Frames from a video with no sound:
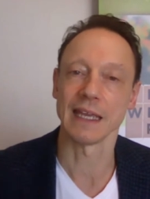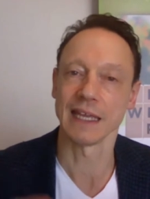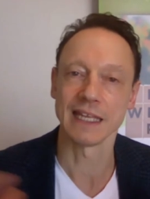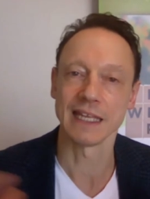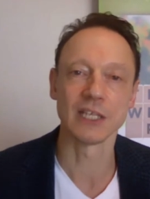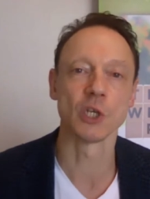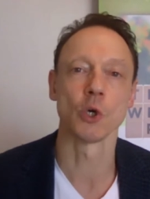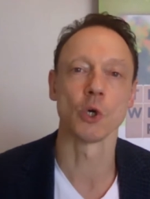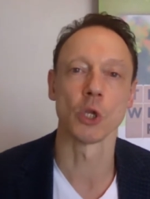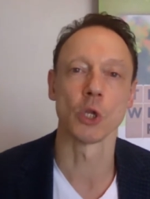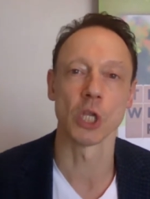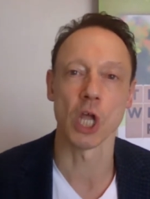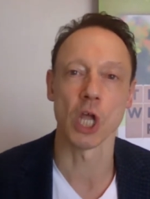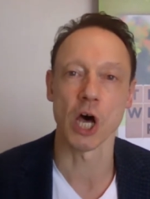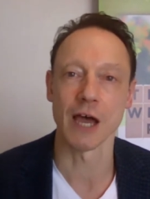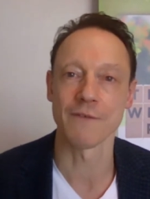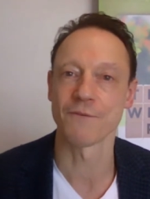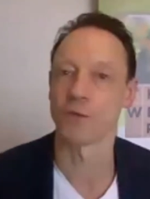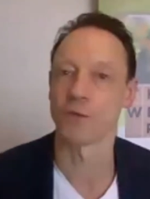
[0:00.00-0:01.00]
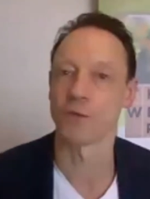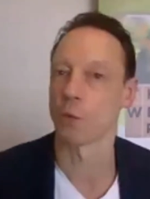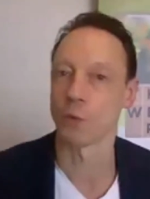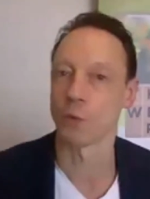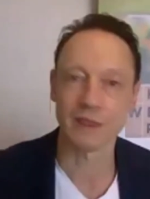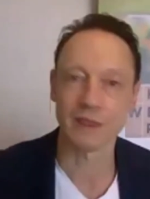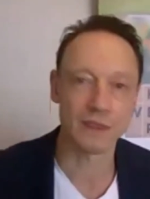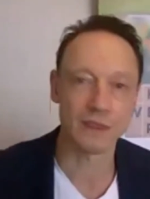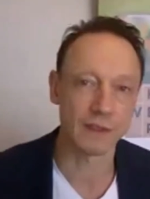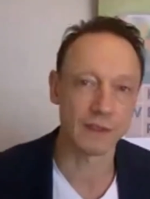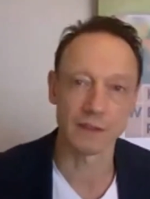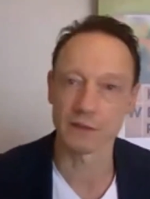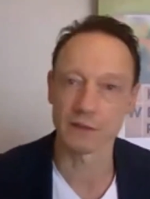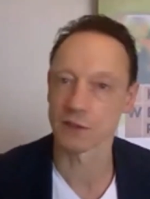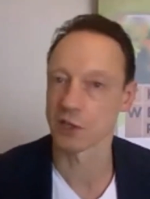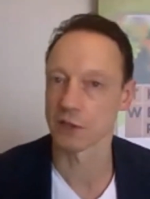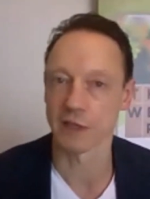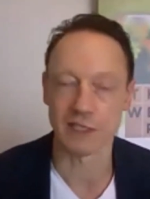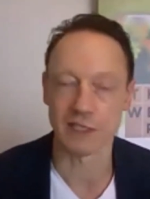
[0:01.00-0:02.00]
in your life or with
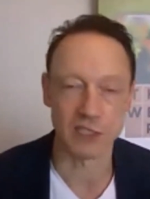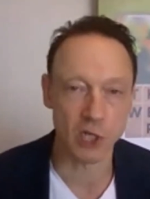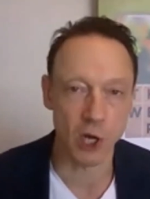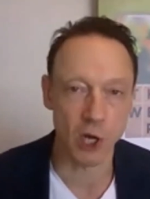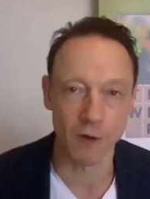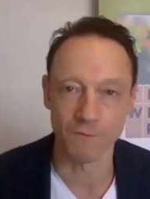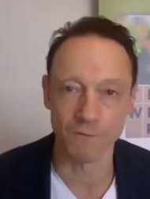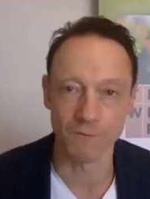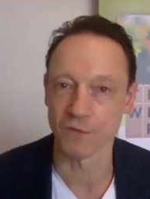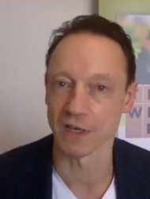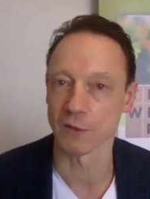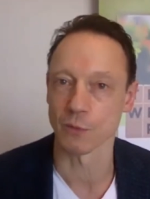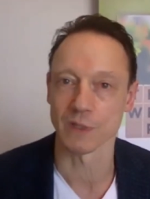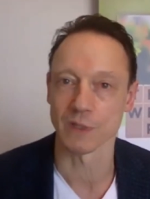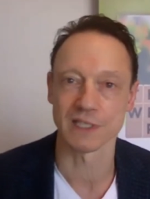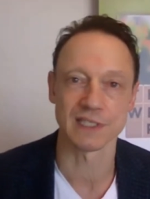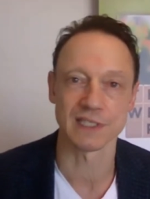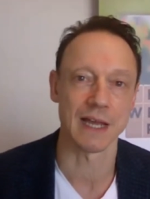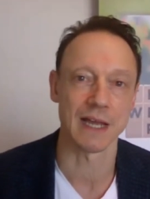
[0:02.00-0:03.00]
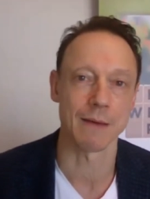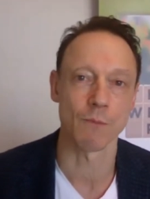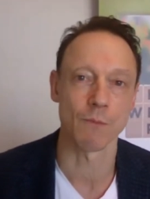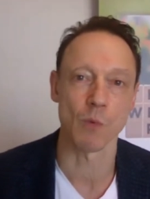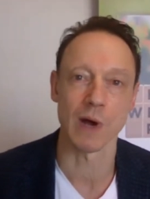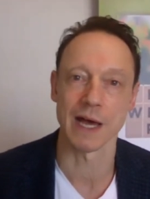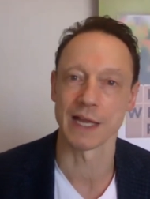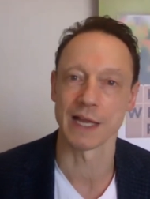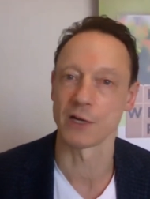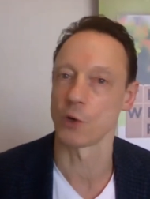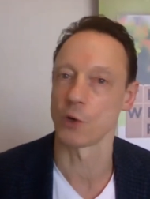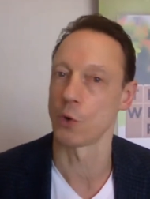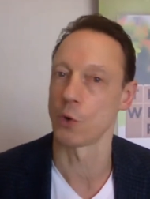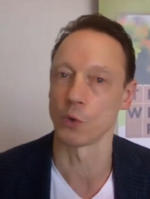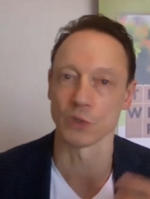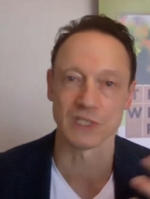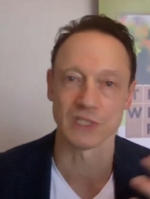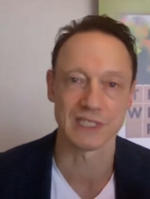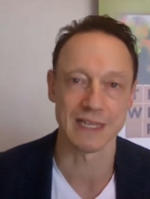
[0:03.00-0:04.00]
there's conflict with someone
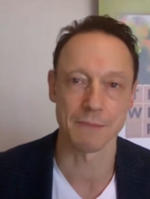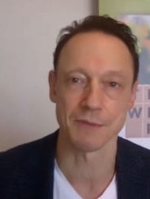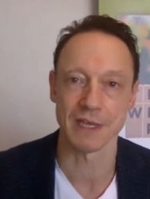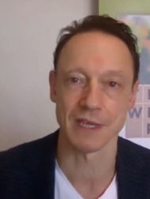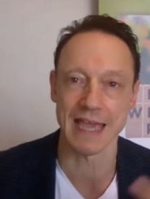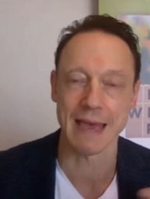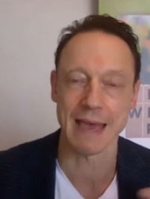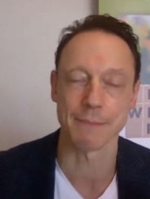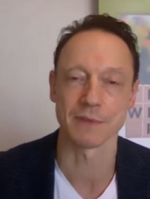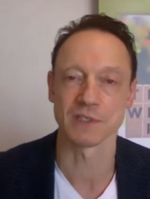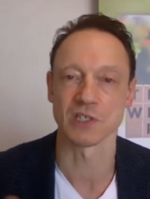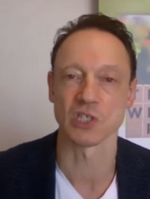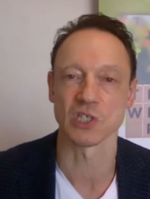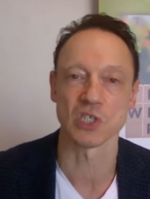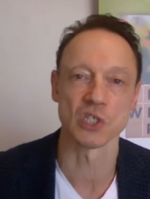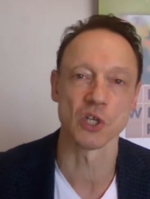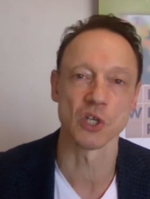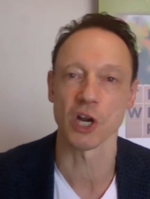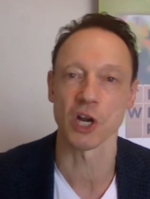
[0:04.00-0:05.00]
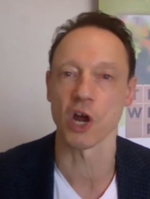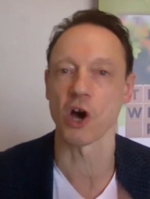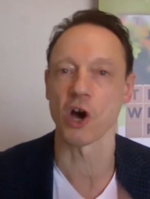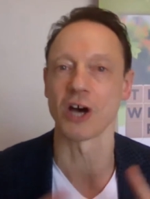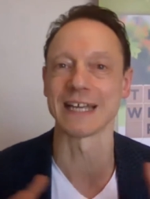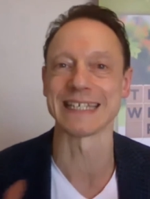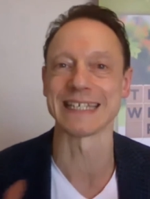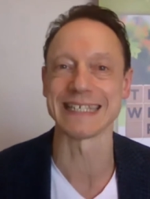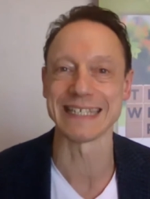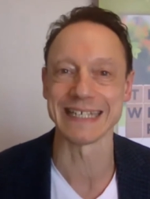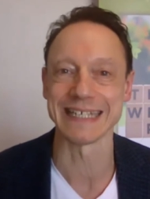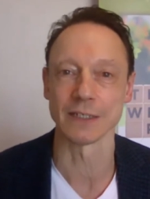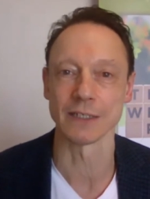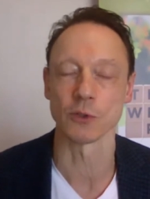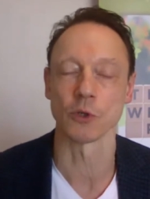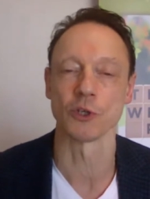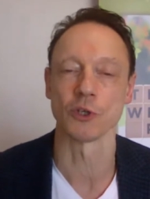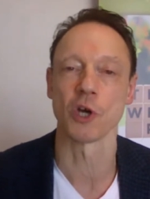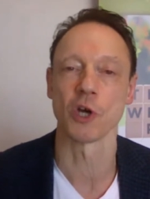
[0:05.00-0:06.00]
or something happens that's not ideal
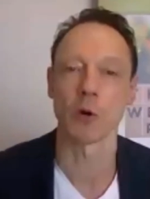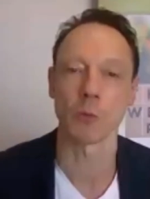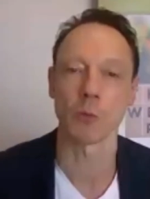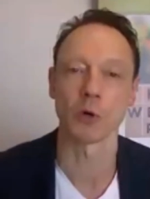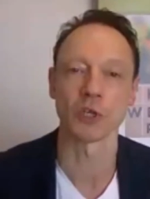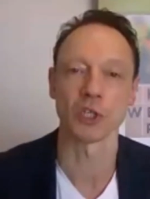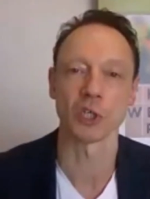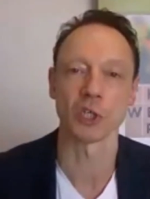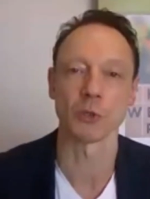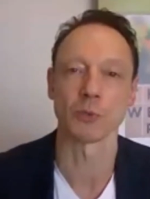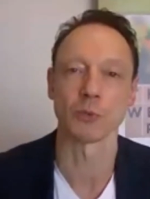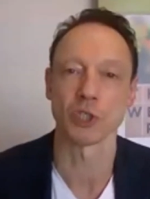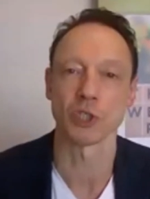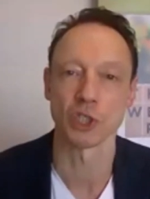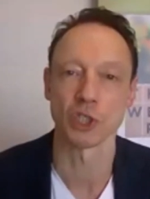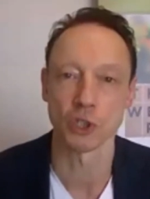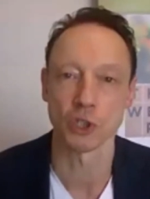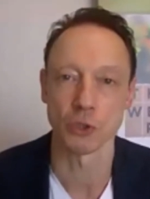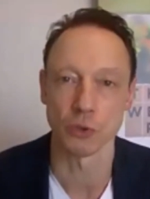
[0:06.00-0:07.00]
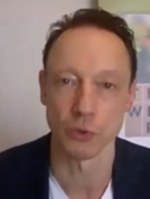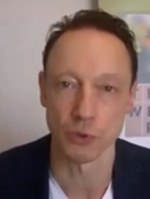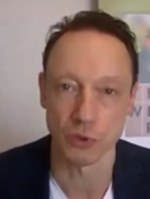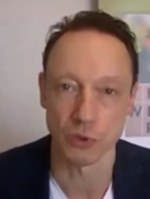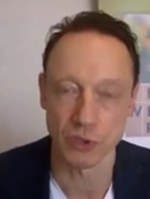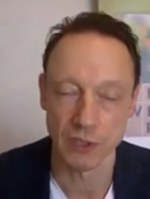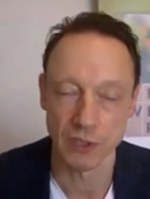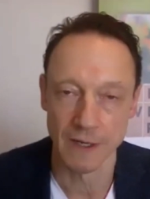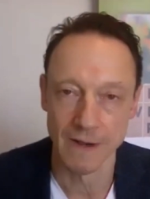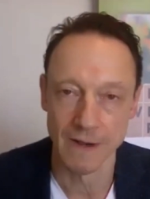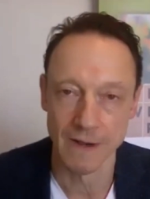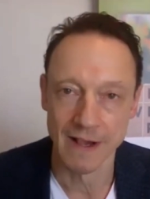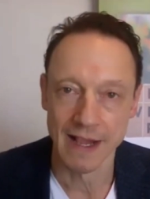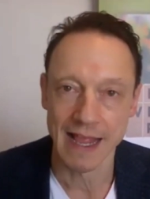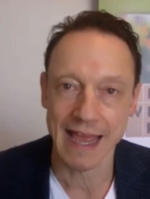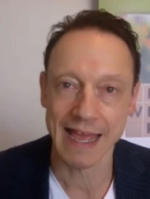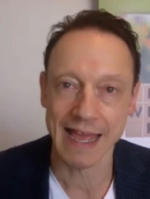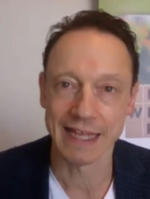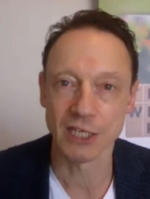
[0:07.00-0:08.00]
or not what you would choose,
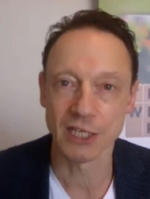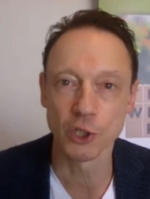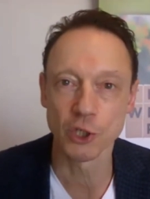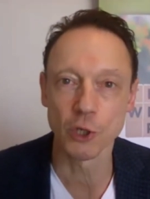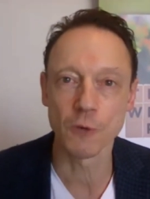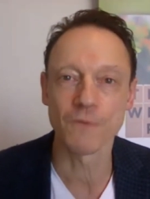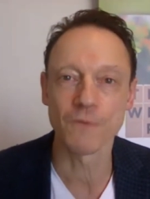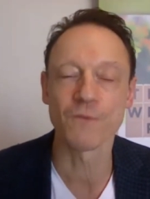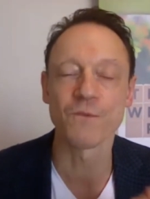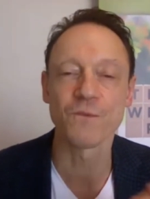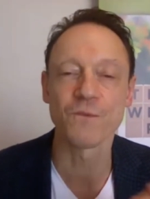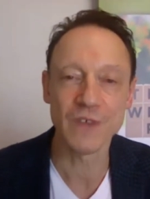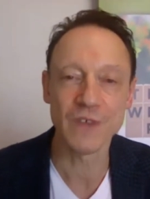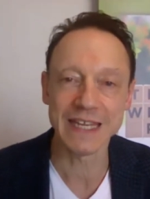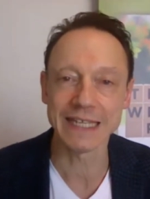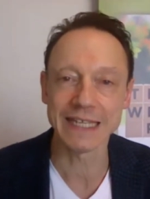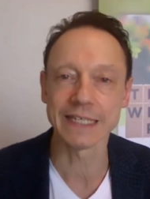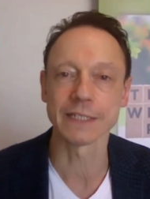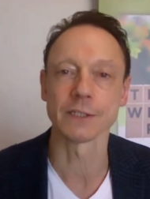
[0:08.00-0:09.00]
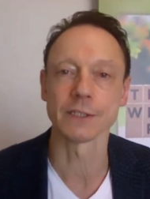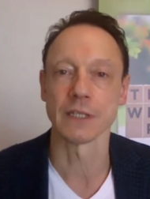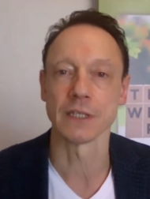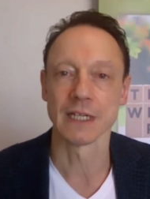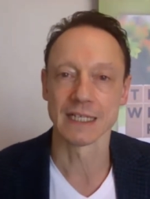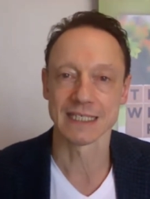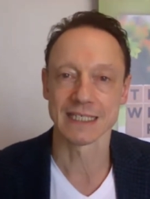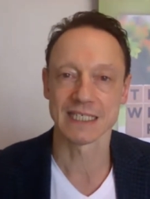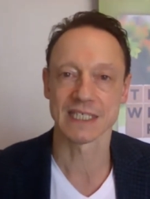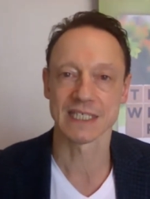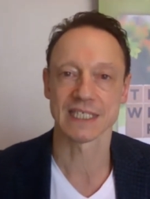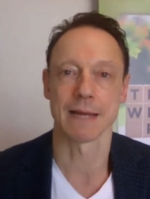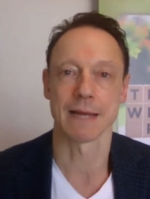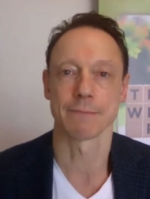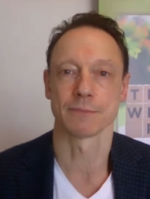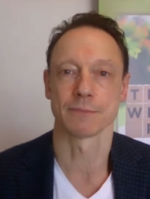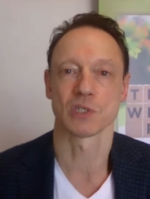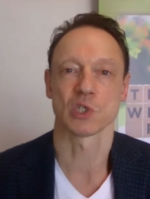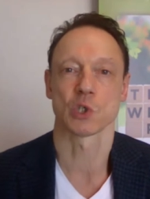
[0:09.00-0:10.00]
and you feel
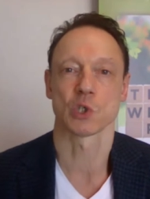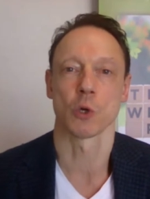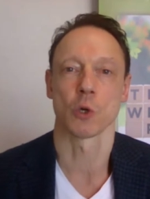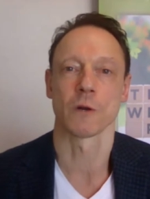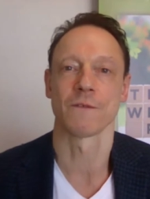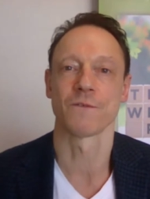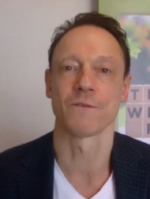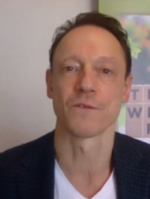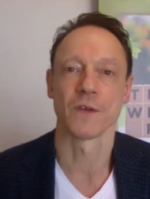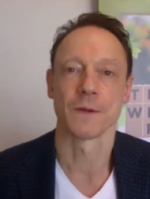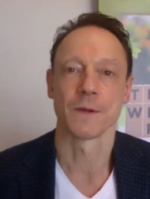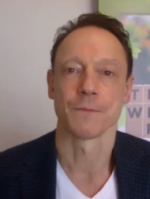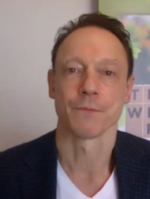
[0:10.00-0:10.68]
some sort of